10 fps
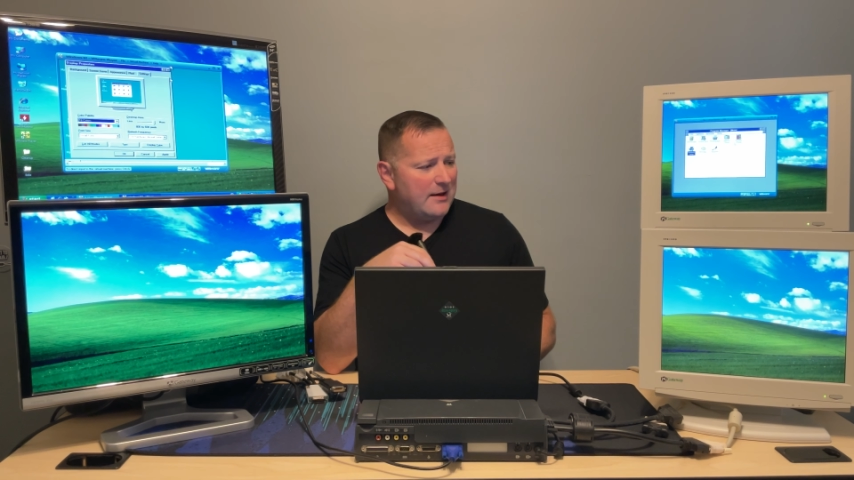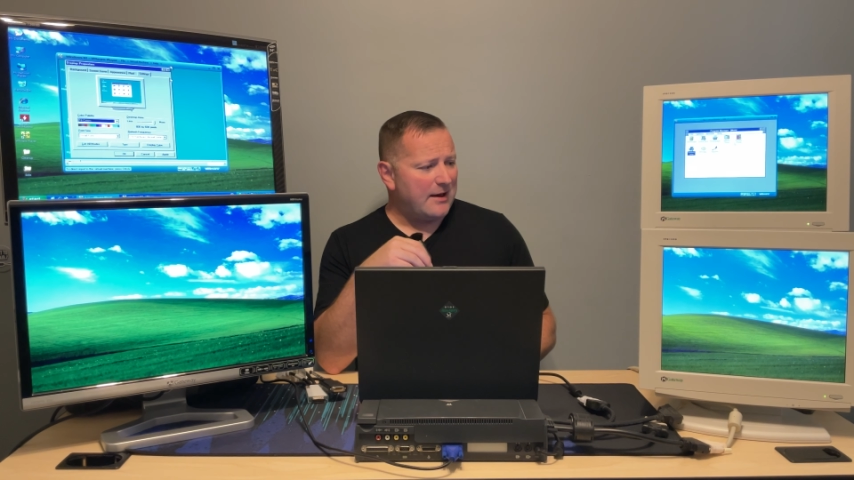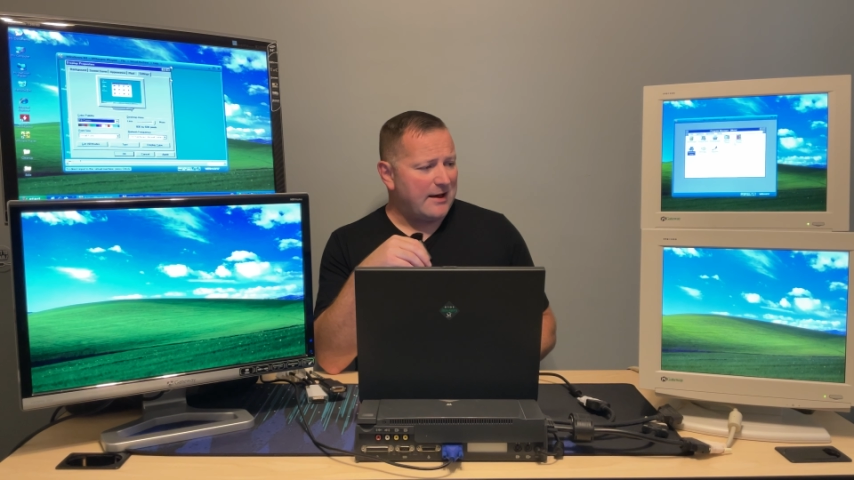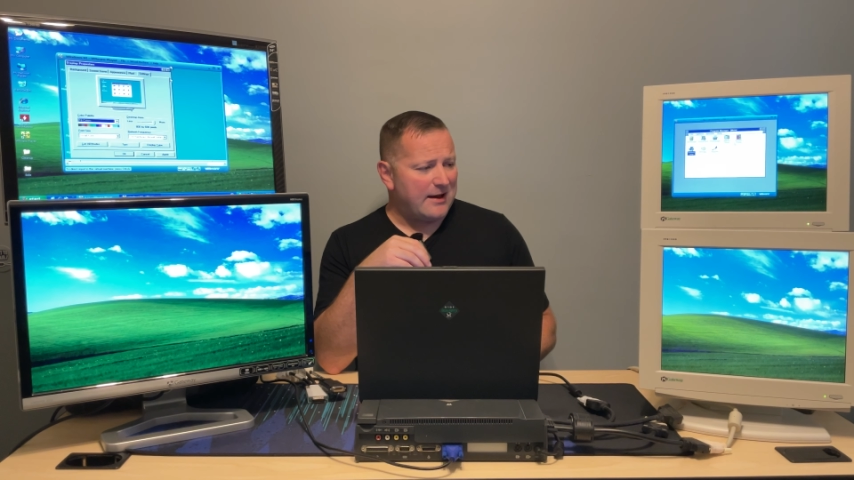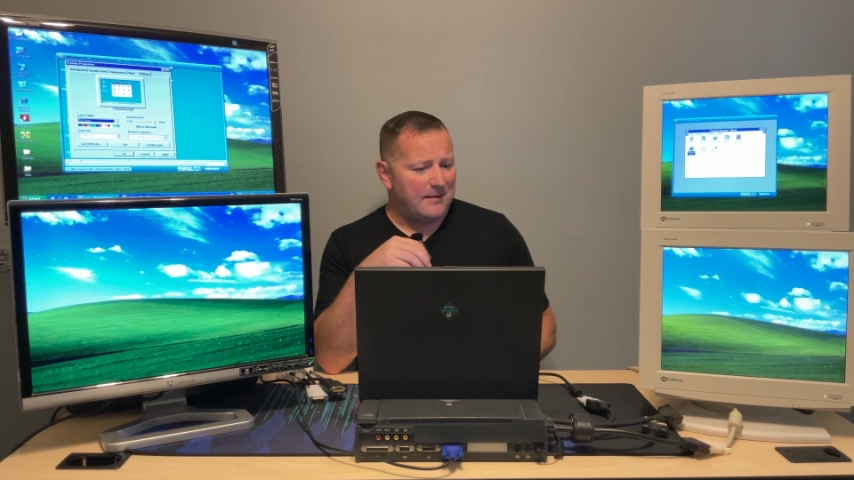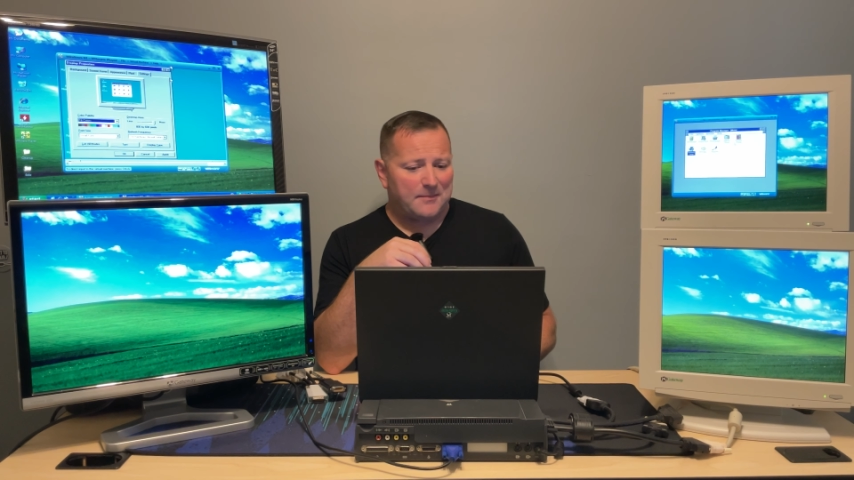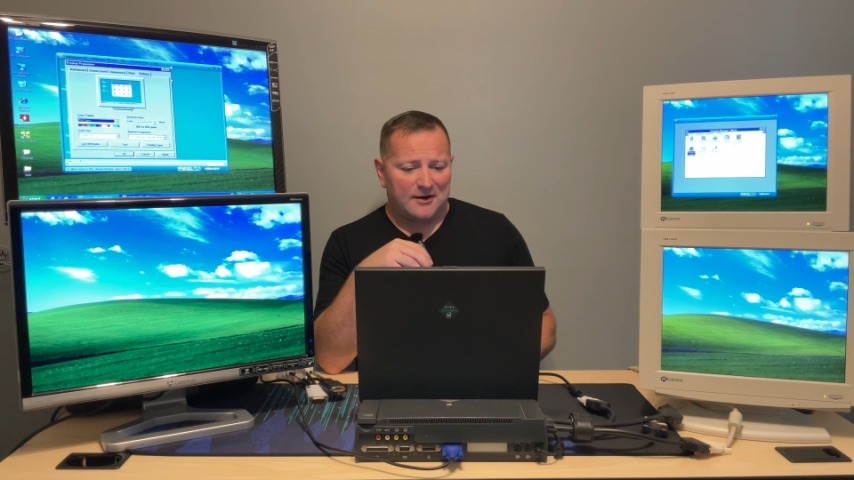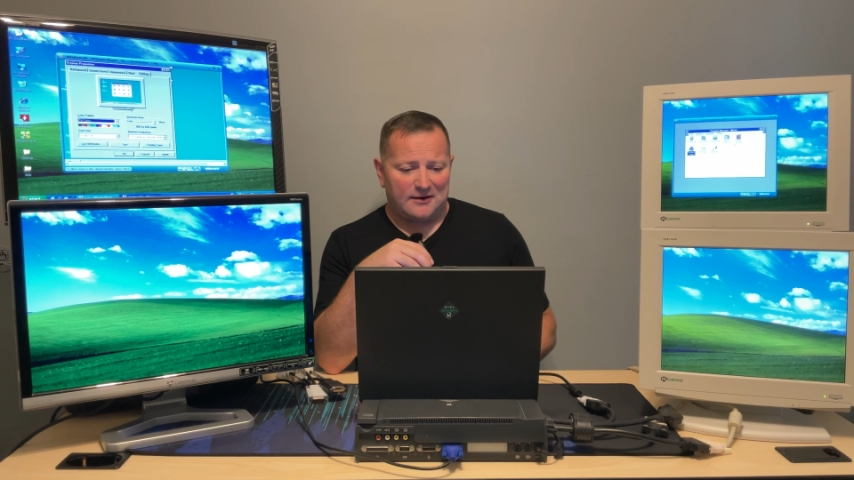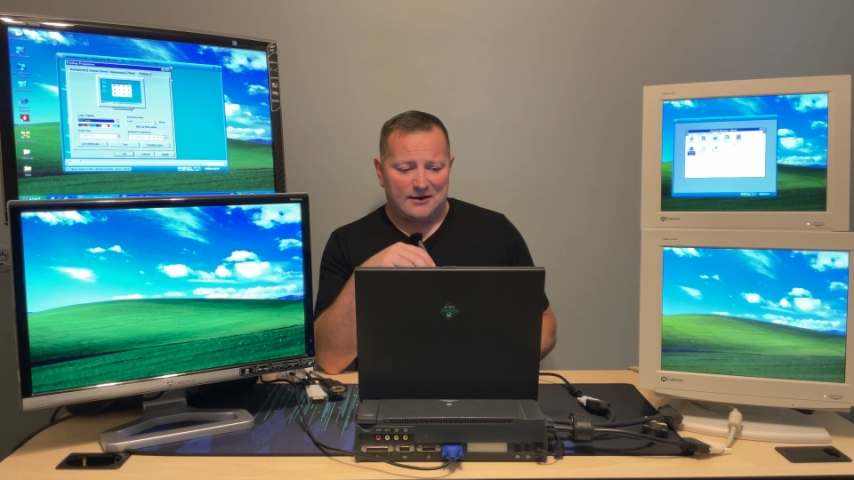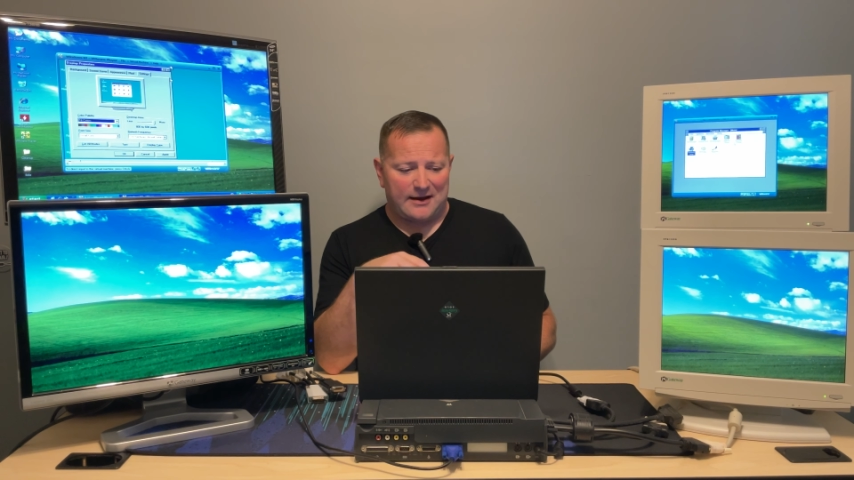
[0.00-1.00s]

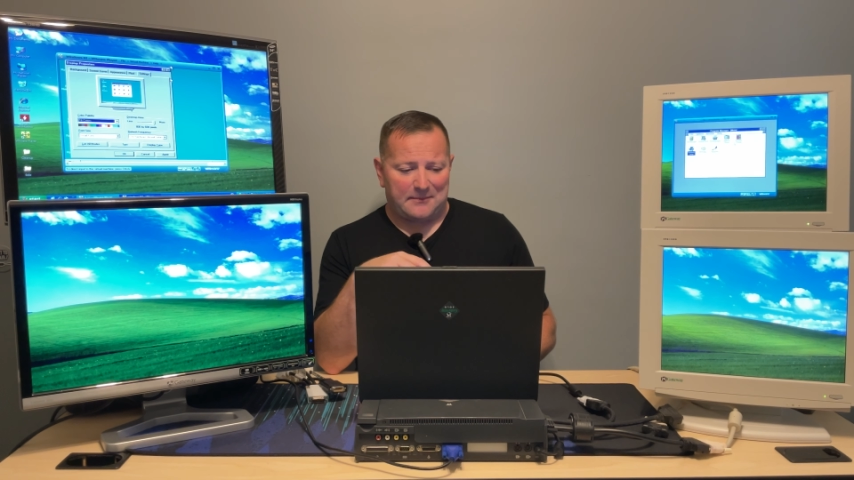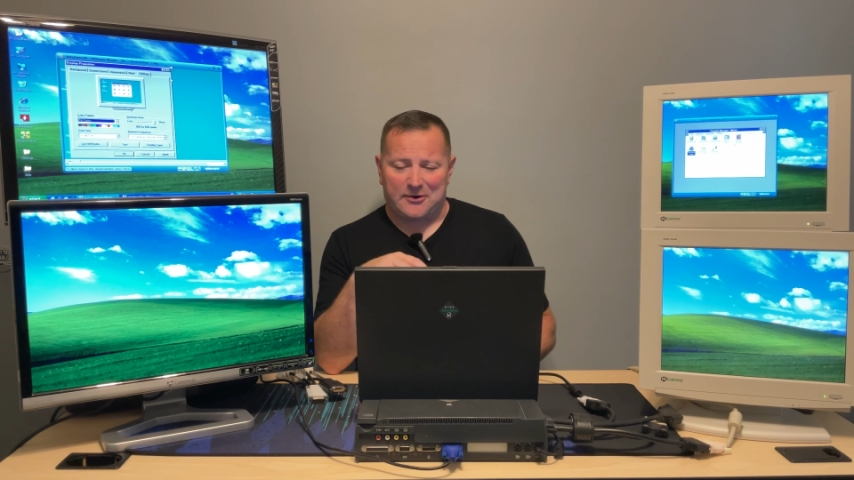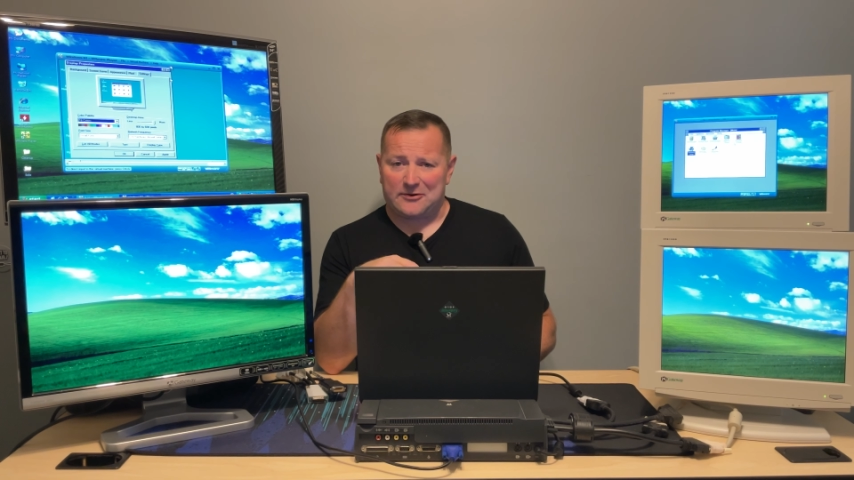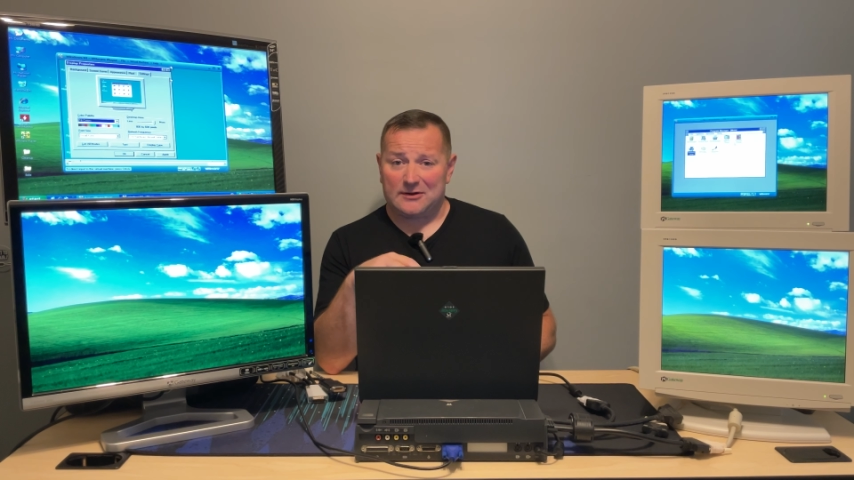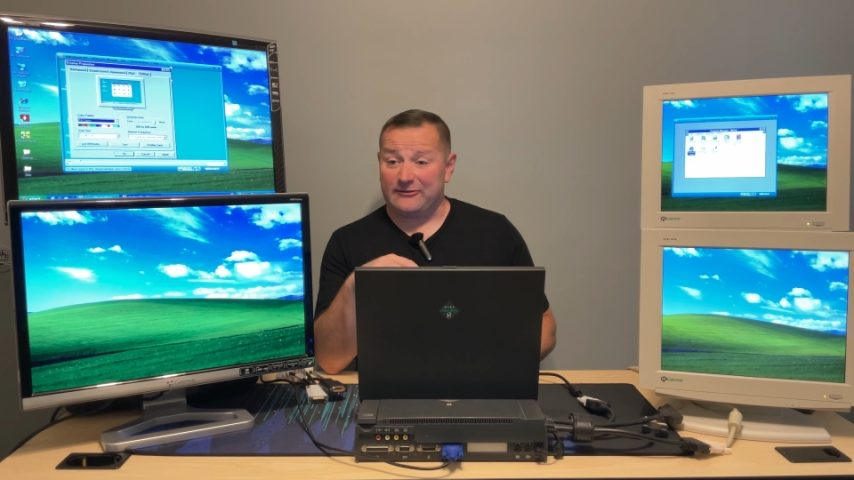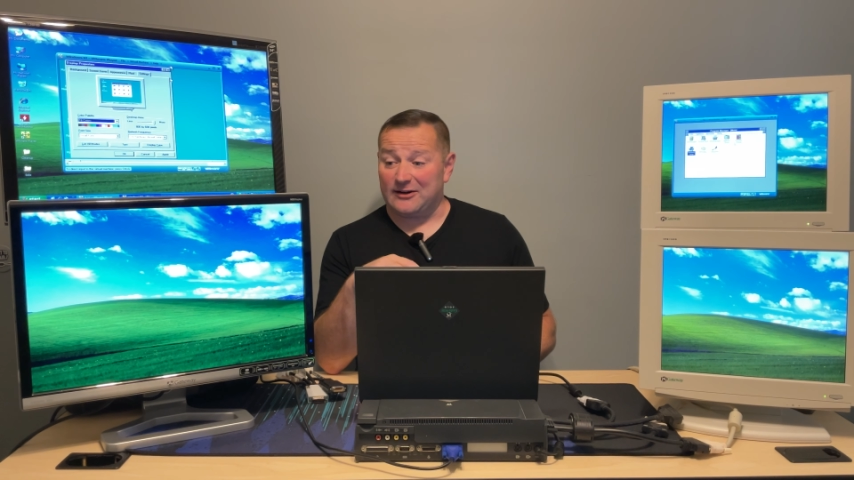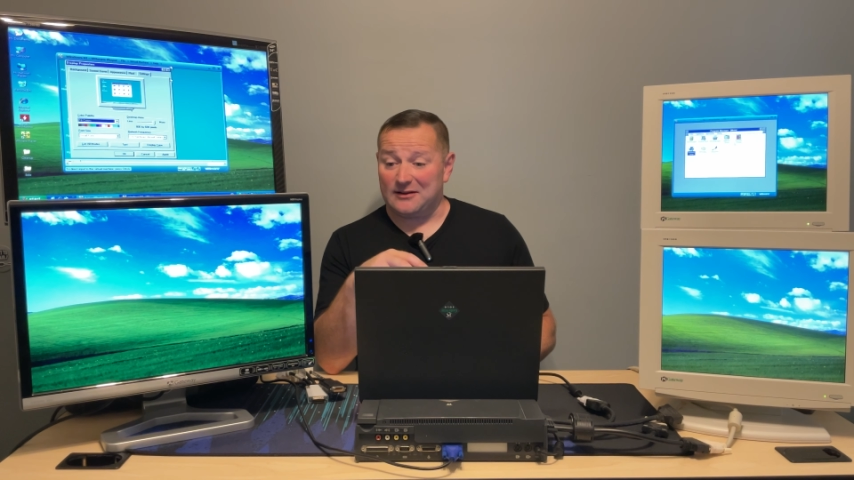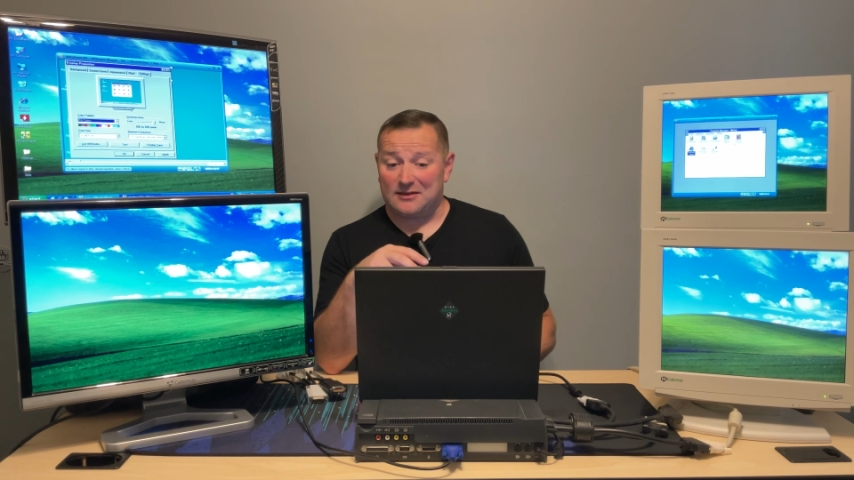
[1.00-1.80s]
but I'm currently running